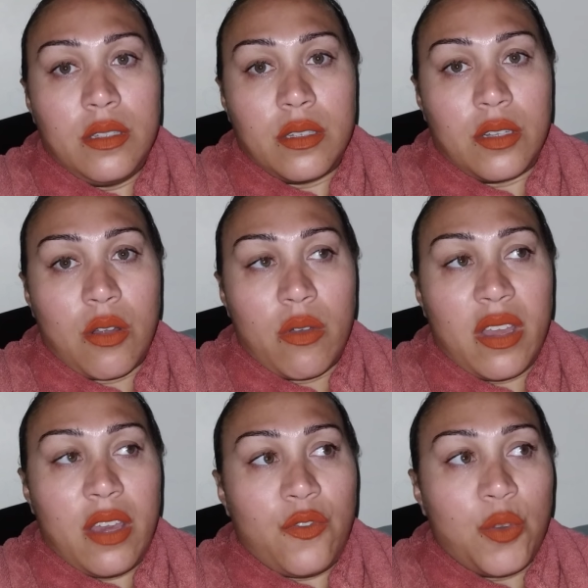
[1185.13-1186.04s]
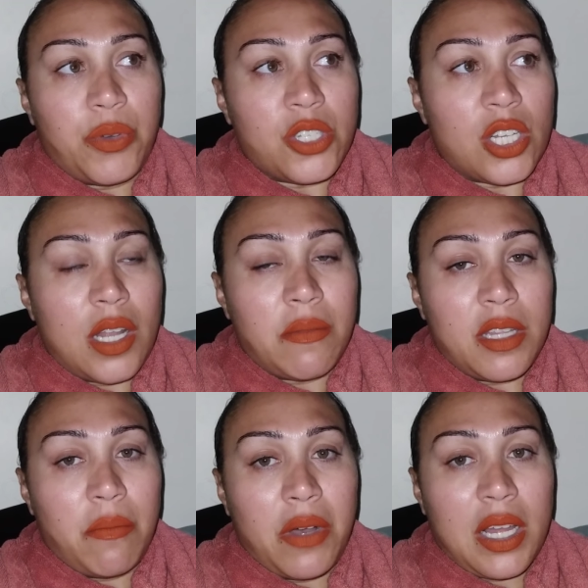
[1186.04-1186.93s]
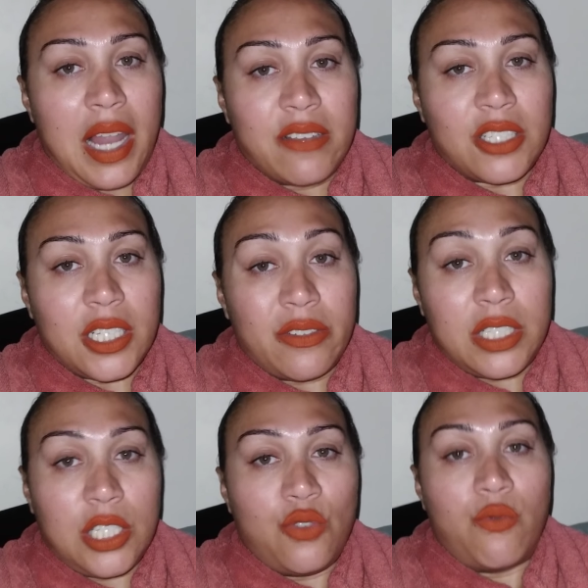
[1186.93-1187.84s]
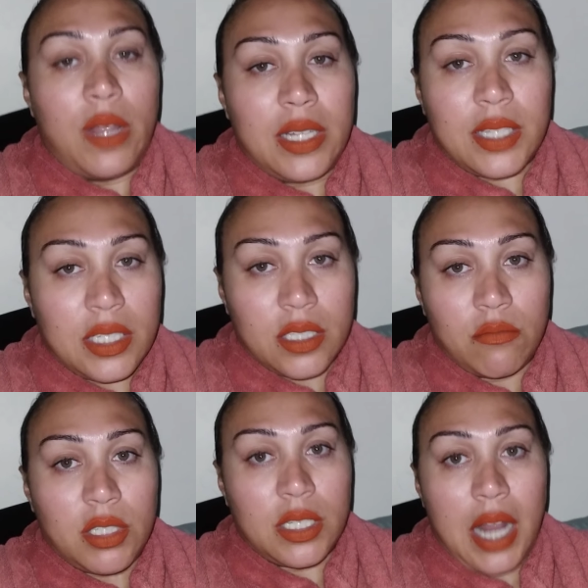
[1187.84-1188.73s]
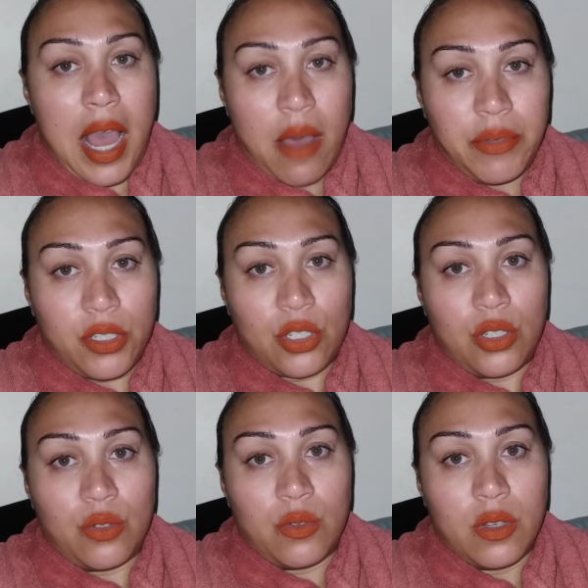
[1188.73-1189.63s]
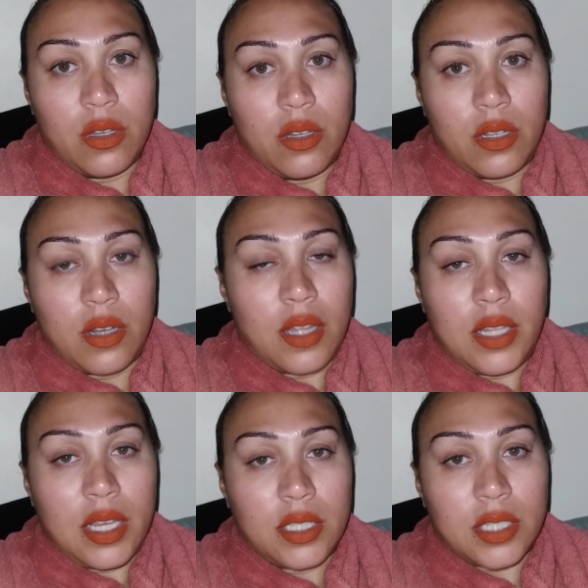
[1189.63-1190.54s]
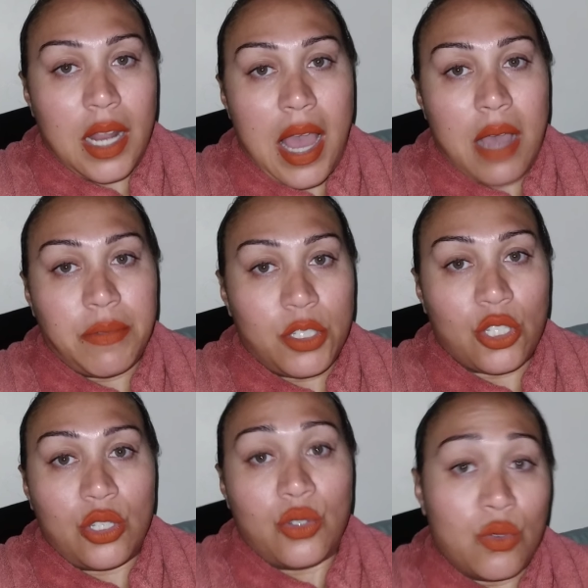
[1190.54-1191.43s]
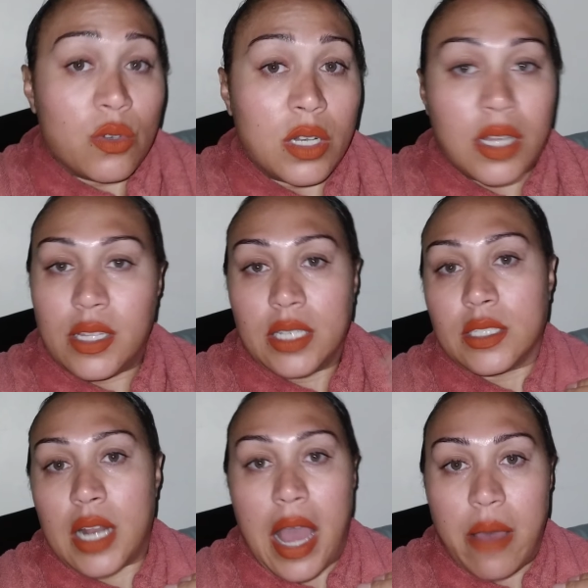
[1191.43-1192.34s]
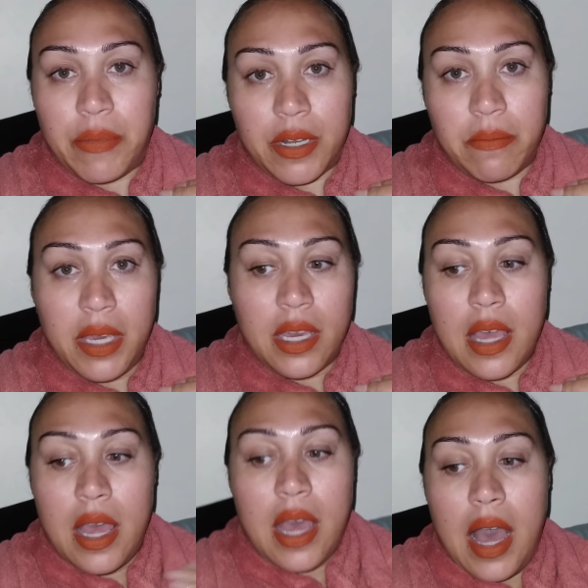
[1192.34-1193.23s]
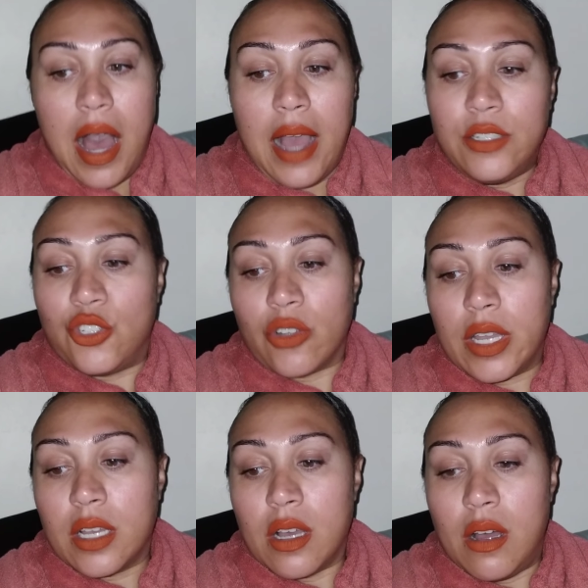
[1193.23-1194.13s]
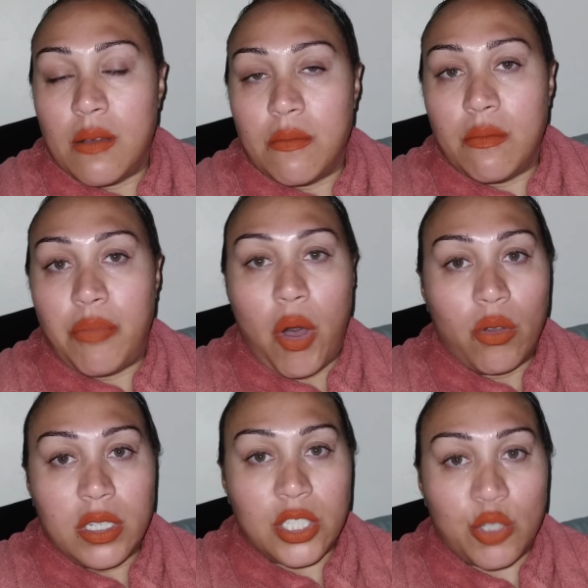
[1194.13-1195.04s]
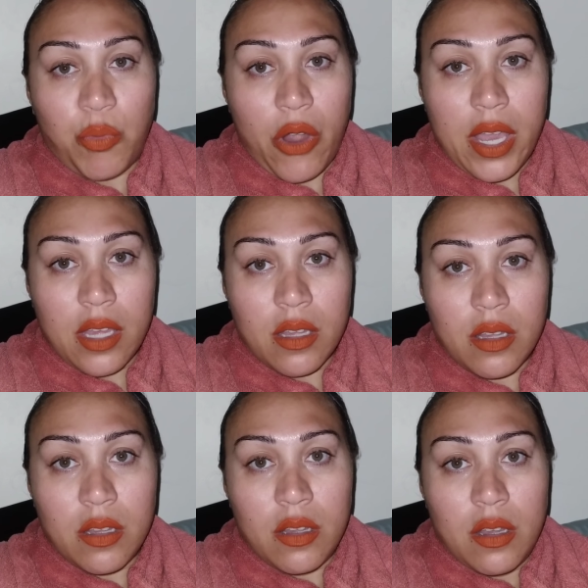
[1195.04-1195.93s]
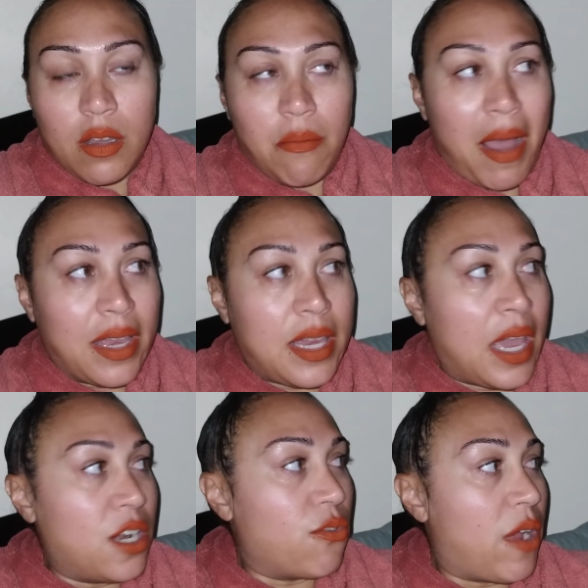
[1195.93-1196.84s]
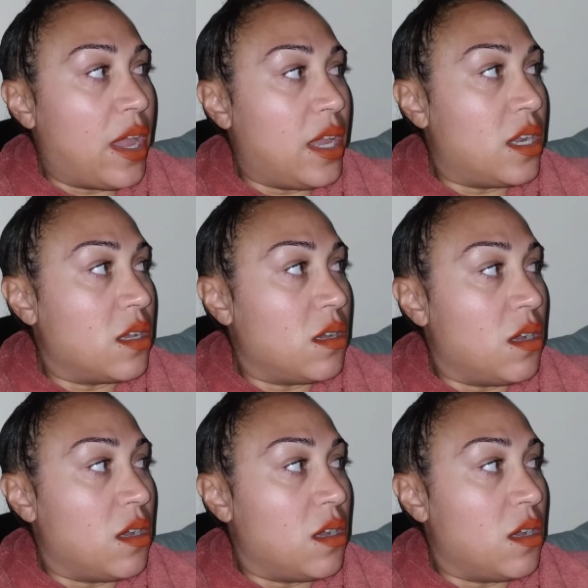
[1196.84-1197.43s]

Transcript: You know, if you put your name in the Book of Life, seriously, you really think something's gonna happen to you? Nothing is gonna happen to you. Nothing is gonna happen to me. I drink Poland Spring, my Gatorade,